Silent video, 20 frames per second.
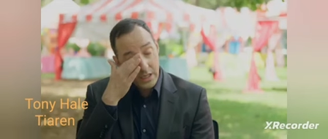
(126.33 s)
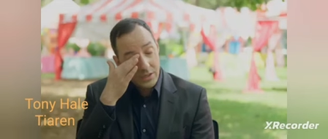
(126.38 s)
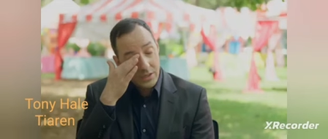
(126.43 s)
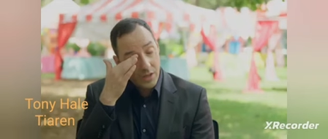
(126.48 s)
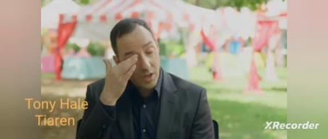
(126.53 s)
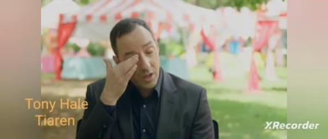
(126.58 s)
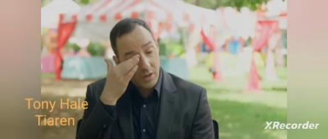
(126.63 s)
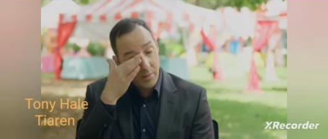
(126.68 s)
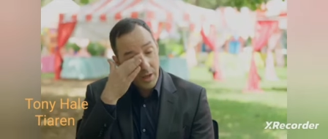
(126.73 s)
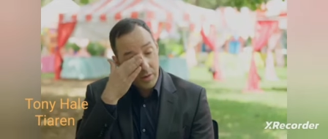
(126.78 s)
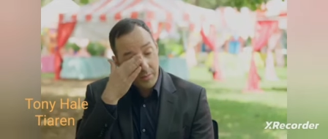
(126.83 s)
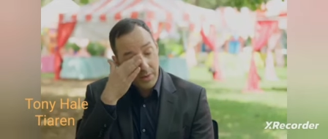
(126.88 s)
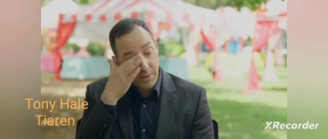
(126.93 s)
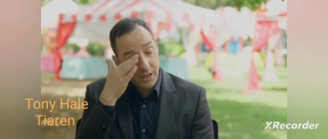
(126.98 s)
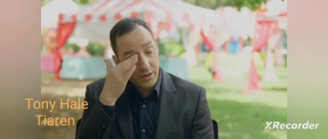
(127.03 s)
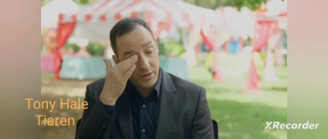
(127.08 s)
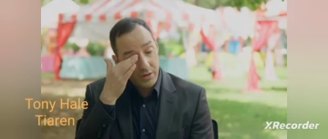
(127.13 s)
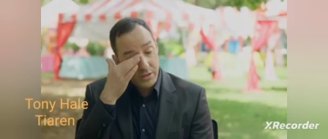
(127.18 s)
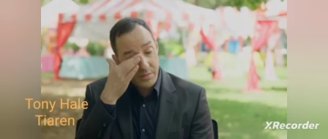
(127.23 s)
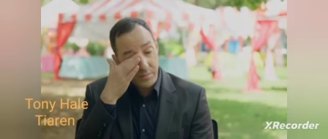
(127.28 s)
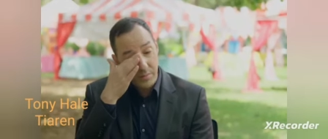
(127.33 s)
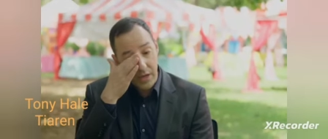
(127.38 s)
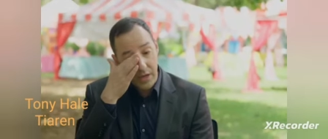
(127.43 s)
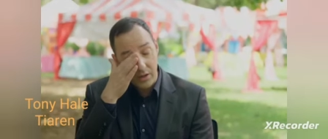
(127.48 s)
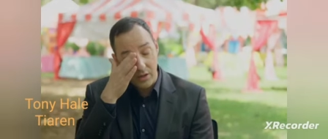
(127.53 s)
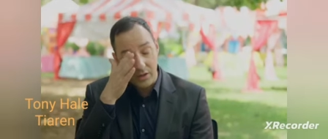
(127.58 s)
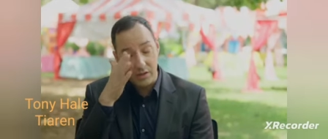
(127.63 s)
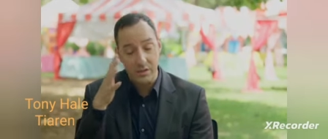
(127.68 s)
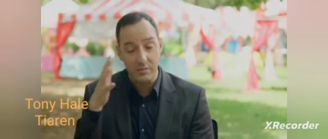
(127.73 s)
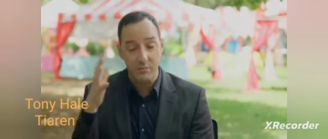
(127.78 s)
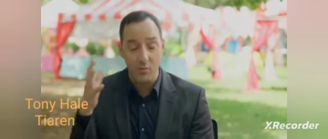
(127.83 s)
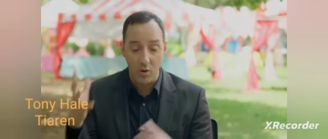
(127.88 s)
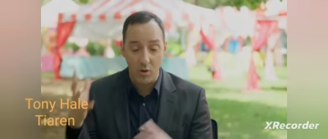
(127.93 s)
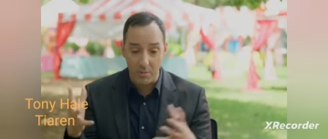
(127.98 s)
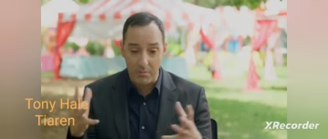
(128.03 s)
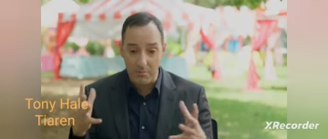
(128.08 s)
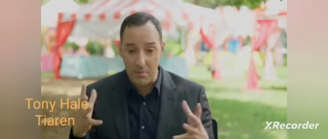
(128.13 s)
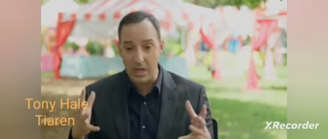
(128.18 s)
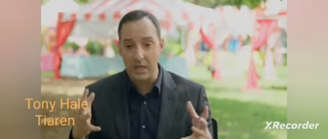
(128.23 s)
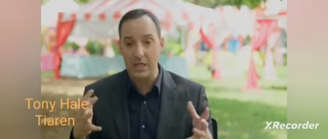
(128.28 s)
is all about bigger is better. It's
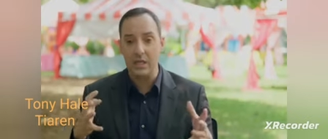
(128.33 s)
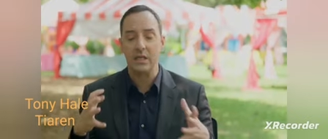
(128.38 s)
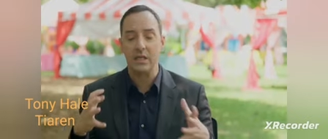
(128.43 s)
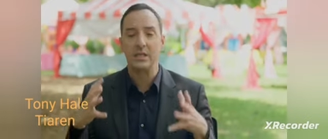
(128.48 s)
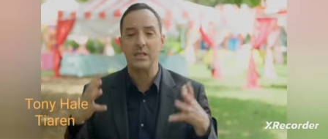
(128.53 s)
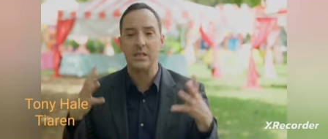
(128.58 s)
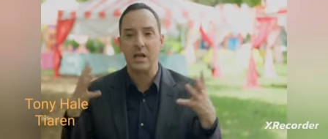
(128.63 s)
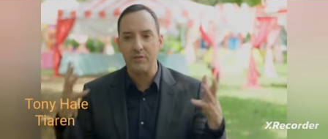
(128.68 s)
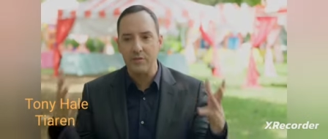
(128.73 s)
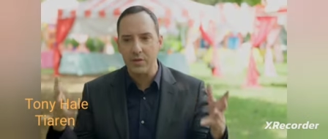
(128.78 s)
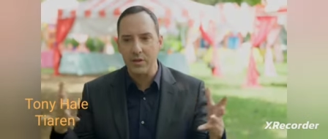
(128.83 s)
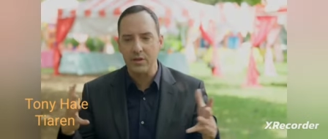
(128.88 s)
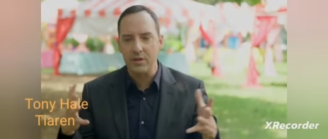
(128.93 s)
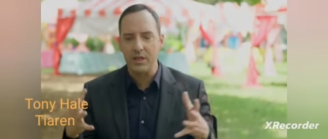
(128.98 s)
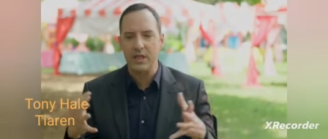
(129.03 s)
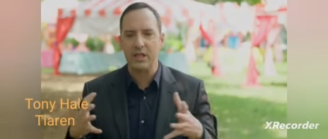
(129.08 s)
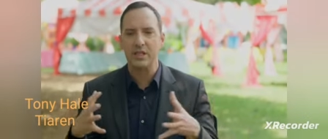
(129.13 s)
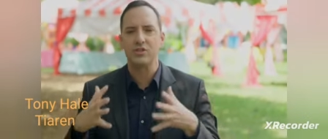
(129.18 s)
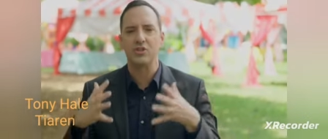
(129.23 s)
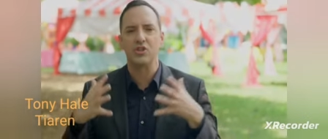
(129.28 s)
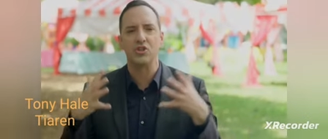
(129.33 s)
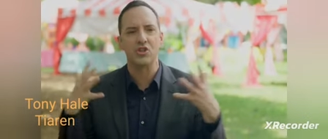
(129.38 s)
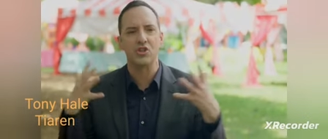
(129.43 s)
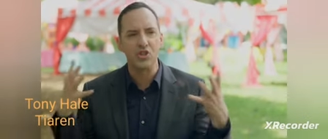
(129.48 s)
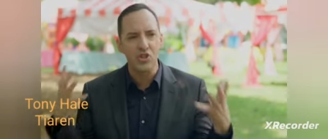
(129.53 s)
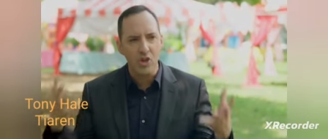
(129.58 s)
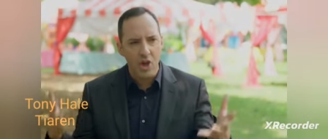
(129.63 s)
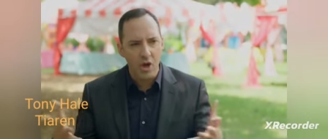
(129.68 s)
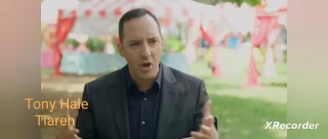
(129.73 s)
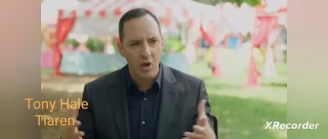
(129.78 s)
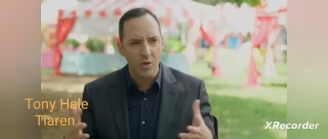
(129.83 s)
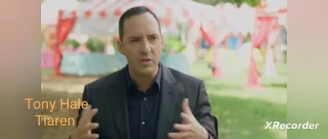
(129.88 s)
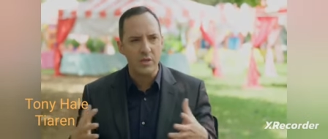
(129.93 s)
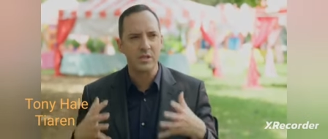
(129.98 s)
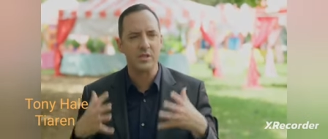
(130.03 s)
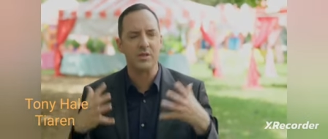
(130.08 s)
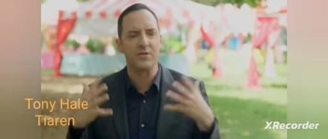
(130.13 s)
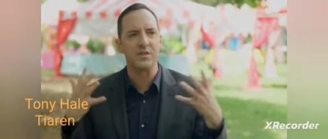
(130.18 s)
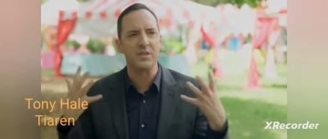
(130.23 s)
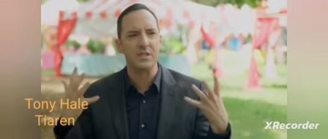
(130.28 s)
more money. It's everything. It's the show.
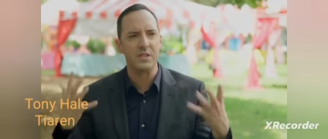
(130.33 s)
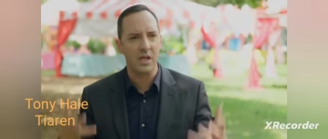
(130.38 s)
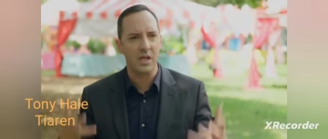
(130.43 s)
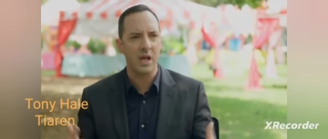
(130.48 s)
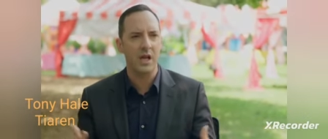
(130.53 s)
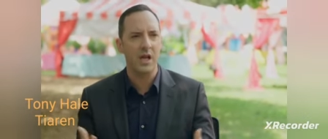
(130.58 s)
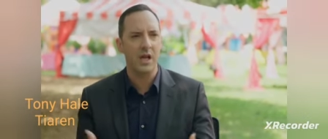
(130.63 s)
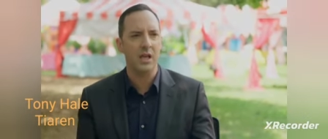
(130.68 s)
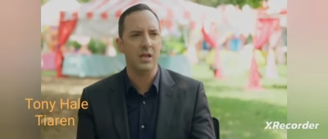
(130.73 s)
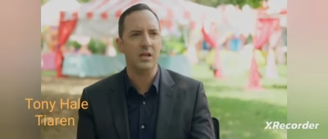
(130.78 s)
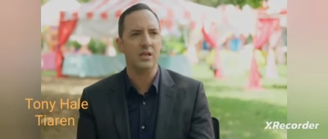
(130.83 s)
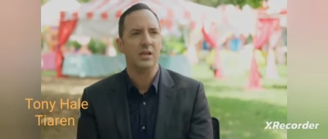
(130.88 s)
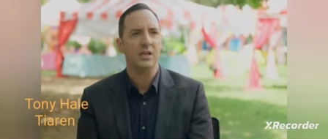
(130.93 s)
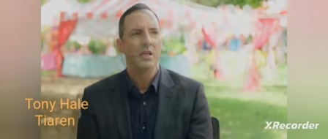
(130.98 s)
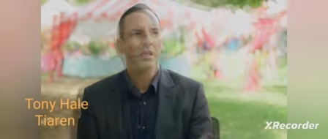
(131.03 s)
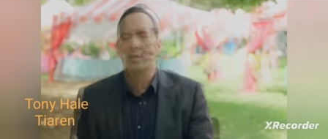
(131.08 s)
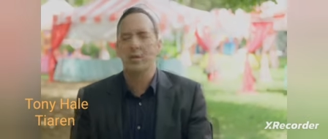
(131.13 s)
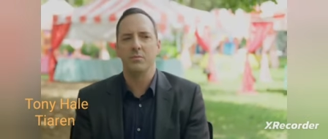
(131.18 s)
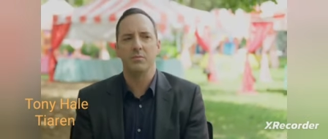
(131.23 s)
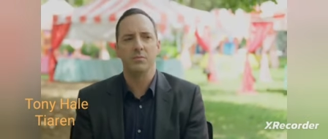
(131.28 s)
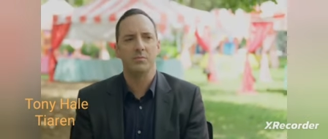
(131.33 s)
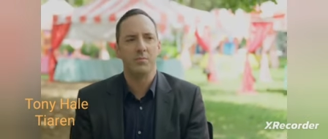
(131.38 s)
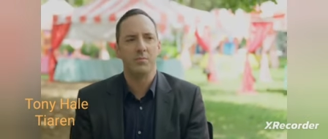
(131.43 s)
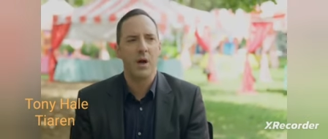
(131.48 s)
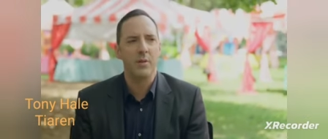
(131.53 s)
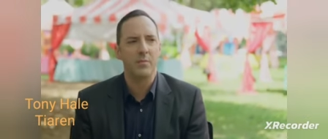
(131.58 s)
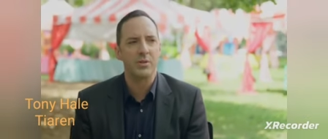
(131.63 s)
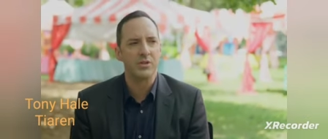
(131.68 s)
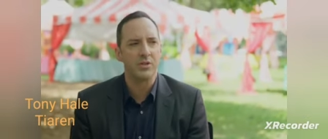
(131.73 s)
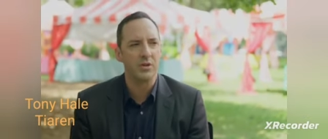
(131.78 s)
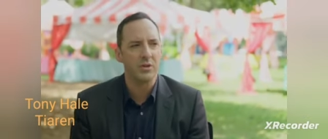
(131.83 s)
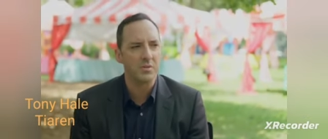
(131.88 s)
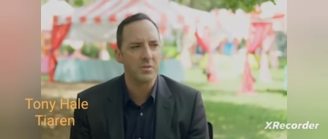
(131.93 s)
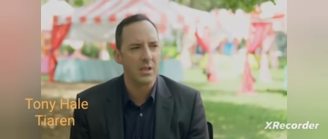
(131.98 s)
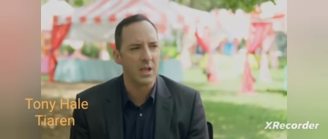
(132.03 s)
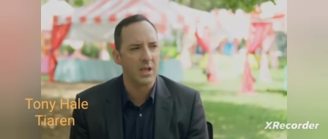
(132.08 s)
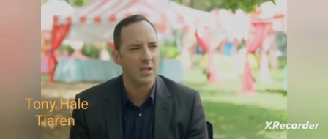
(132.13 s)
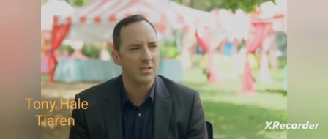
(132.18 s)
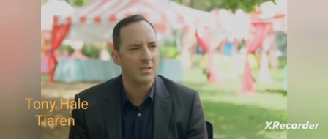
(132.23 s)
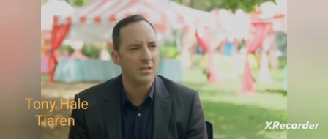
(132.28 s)
It's the facade, the pomp and
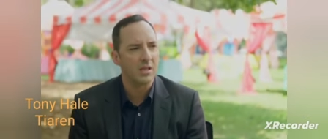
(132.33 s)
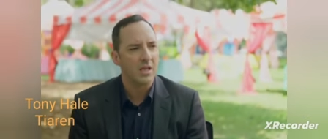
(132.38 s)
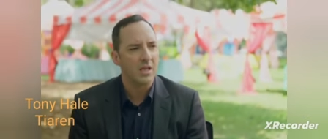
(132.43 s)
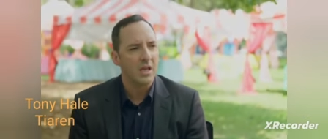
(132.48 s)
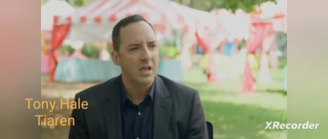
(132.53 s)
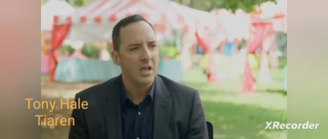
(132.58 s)
circumstance.